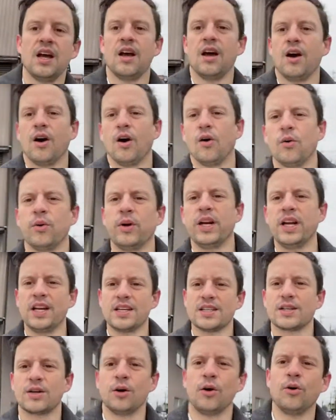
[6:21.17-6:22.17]
Oh, and it
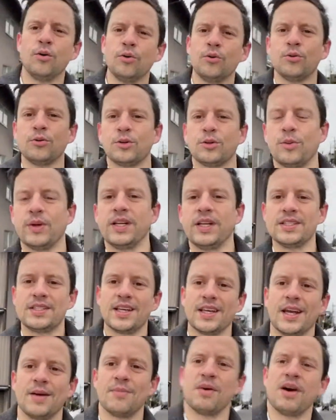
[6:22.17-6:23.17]
is cold wind
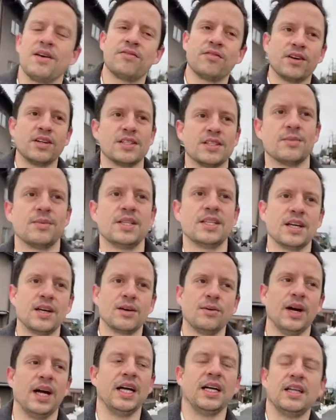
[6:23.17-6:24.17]
today, my friends, let me tell you
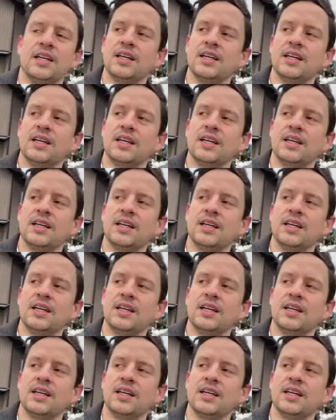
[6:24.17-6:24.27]
what.